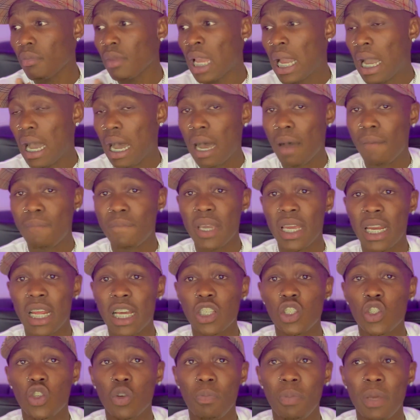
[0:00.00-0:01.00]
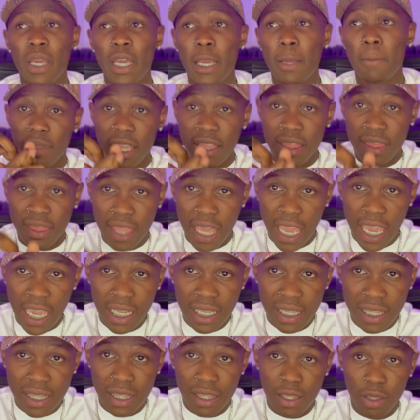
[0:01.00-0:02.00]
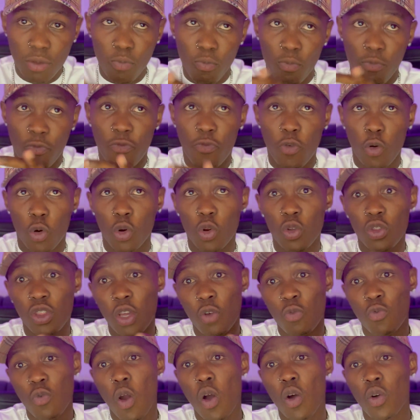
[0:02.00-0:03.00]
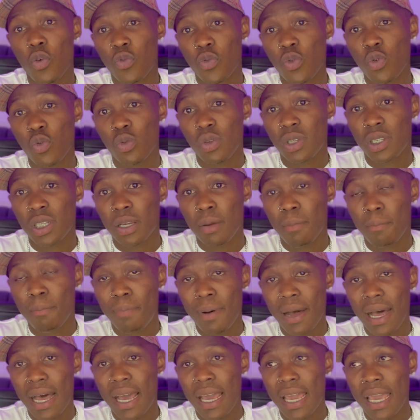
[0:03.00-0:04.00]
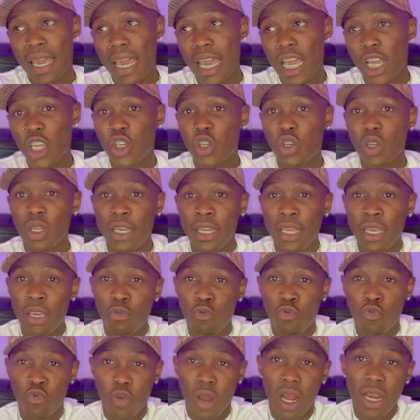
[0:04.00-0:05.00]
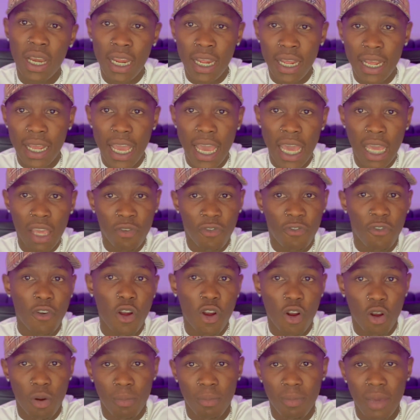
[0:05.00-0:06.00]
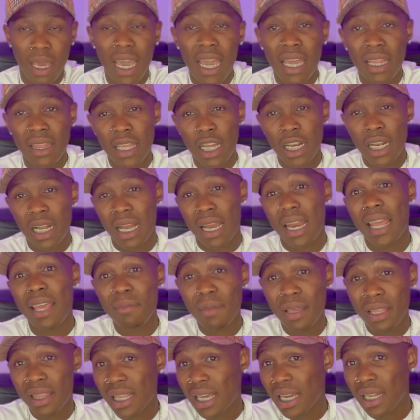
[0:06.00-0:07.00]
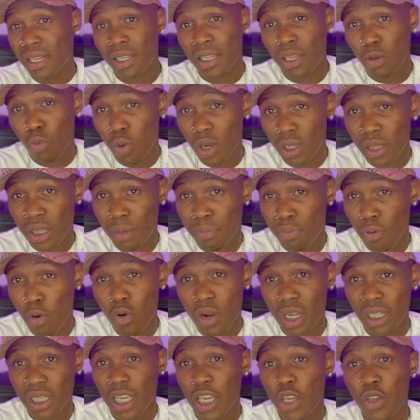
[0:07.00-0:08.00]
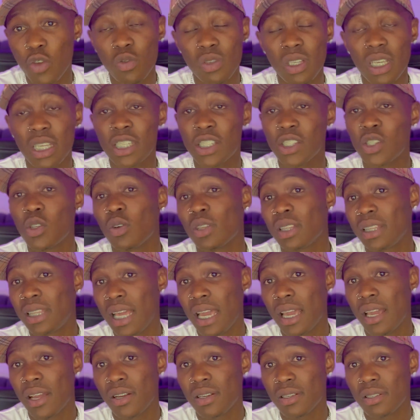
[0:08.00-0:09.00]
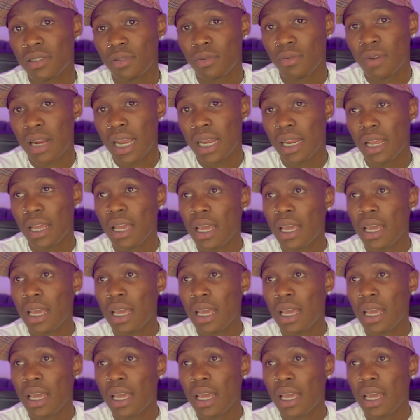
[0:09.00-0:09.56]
it has to be, they followed the wrong route by actually running a firm and then claiming that what the broker they're using is not theirs, right?